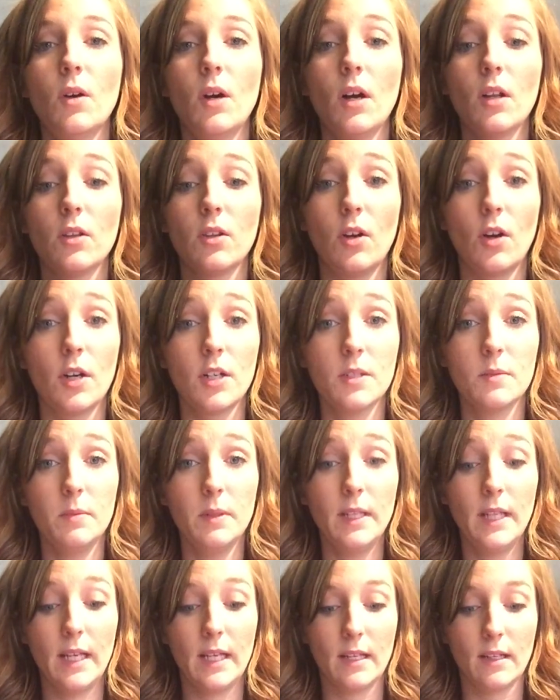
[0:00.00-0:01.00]
A large
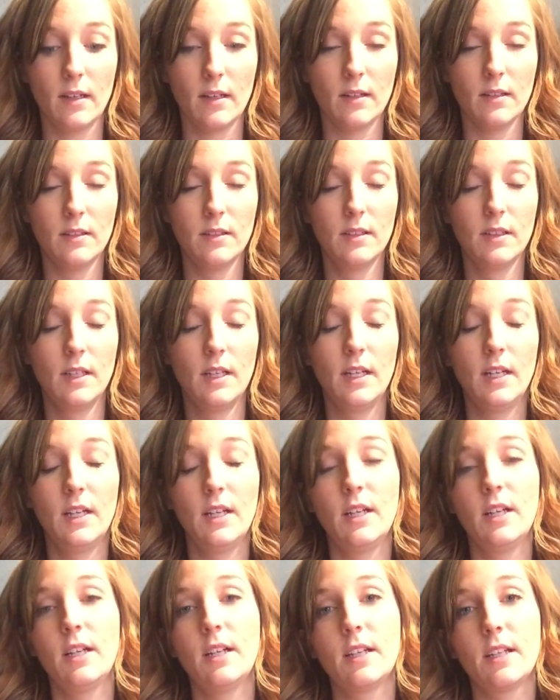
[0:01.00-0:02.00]
banana,
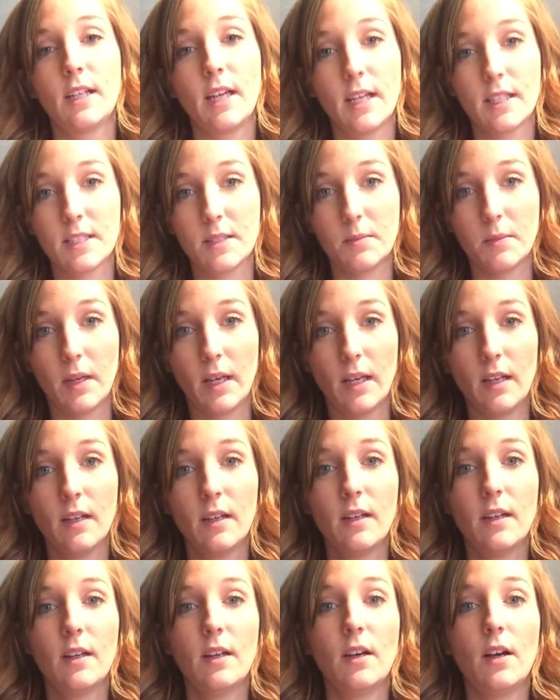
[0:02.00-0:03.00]
guesstimate,
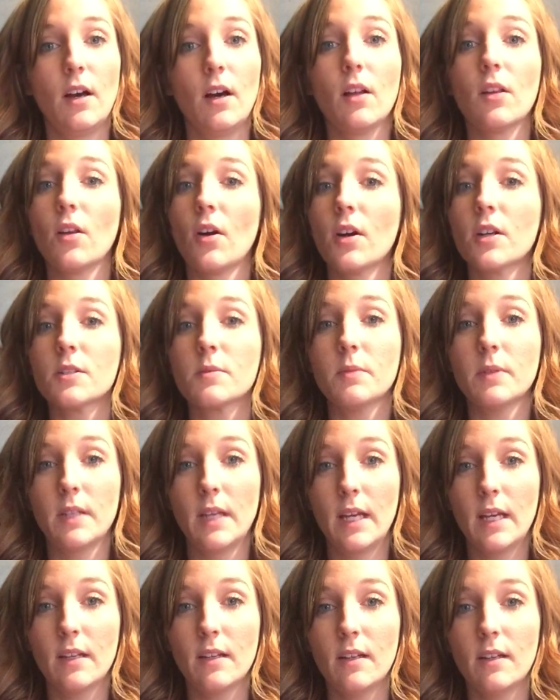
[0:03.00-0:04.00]
a large
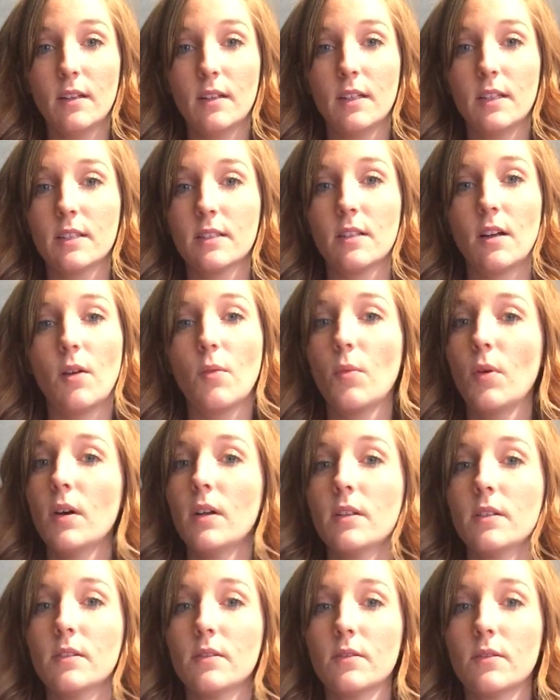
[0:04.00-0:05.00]
banana is not
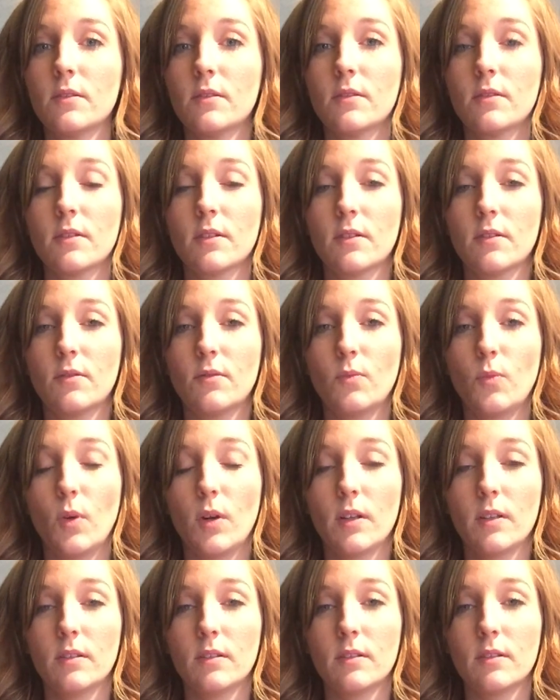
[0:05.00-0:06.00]
one
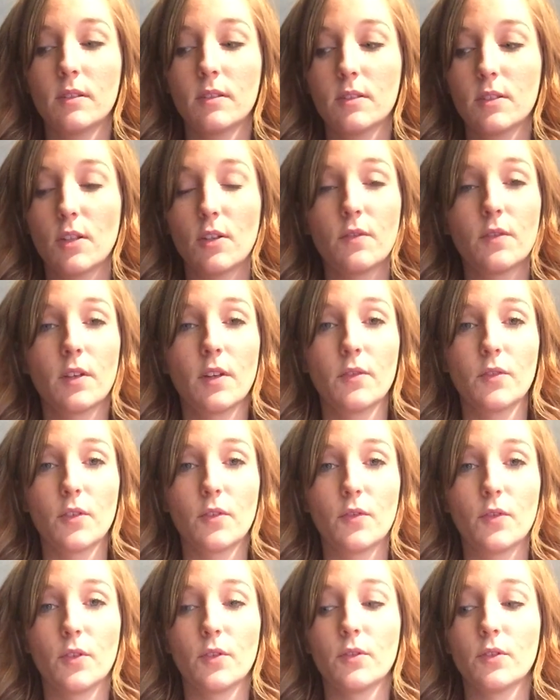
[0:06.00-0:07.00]
serving of your
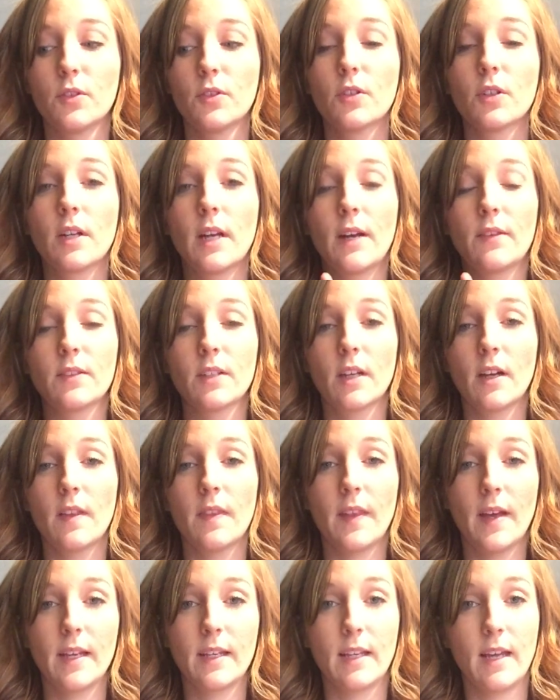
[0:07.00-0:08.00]
fruit. You're going to have to
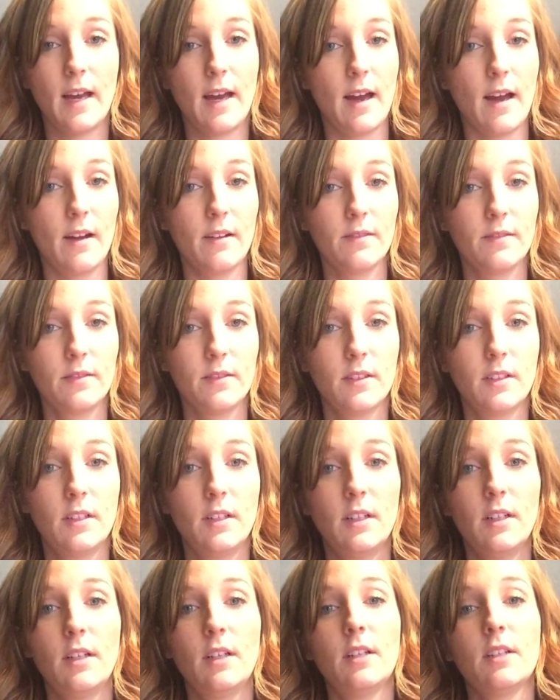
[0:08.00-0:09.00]
cut that in half.
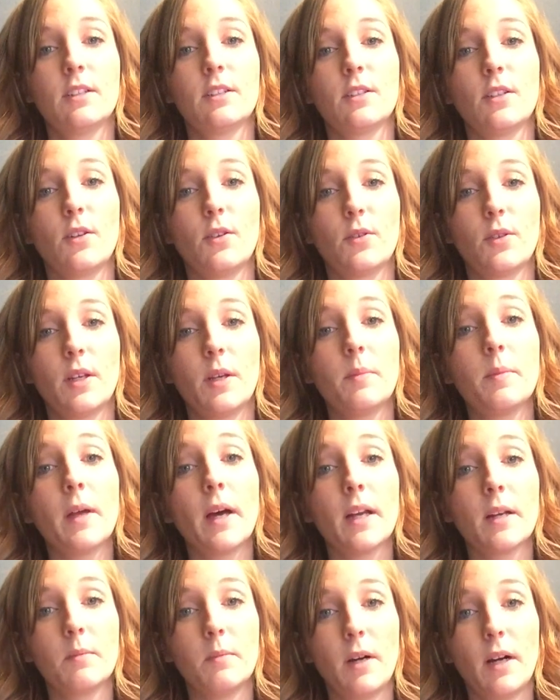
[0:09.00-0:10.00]
So keep
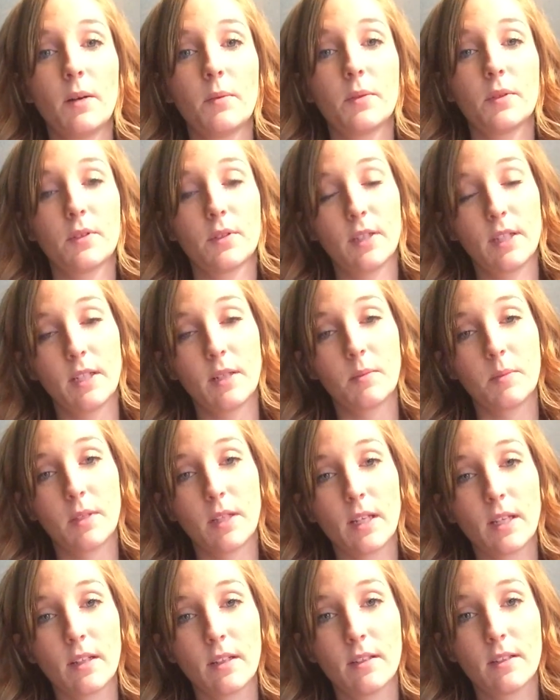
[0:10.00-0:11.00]
that in mind when you're eating a
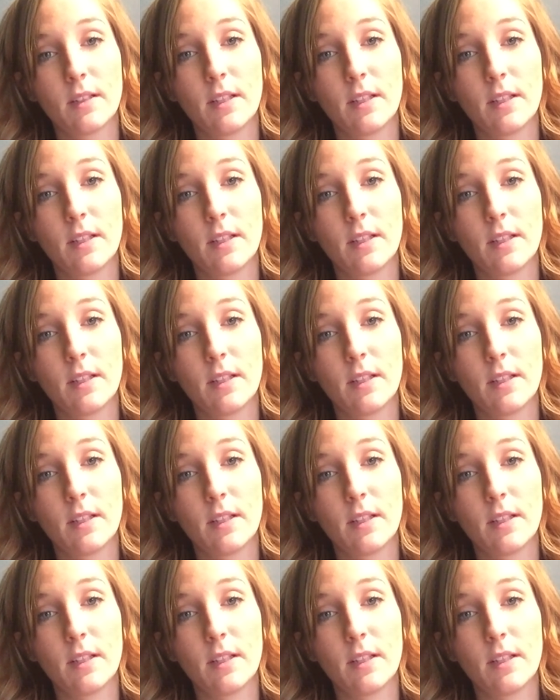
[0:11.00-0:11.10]
banana.